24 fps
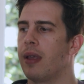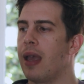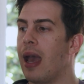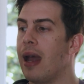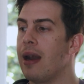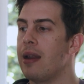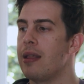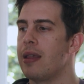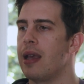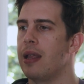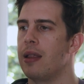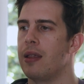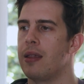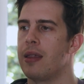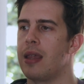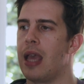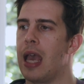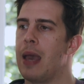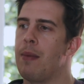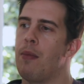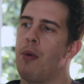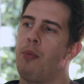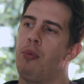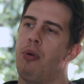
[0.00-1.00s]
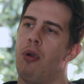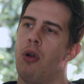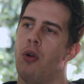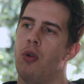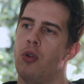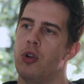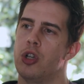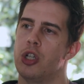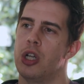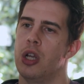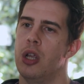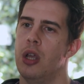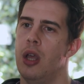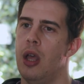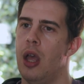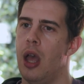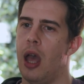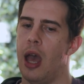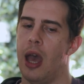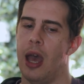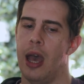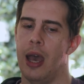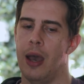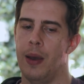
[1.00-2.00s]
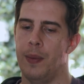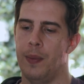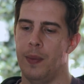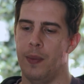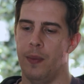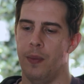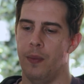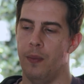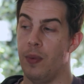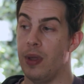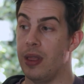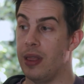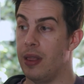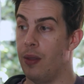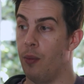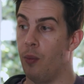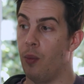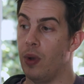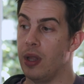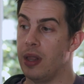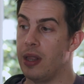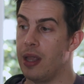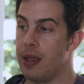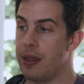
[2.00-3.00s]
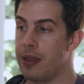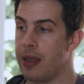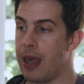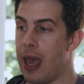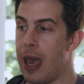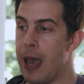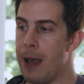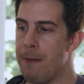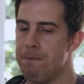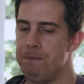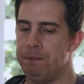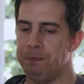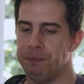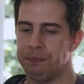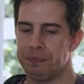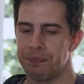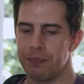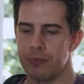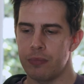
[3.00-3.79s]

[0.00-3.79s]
kind of take the same approach with this game.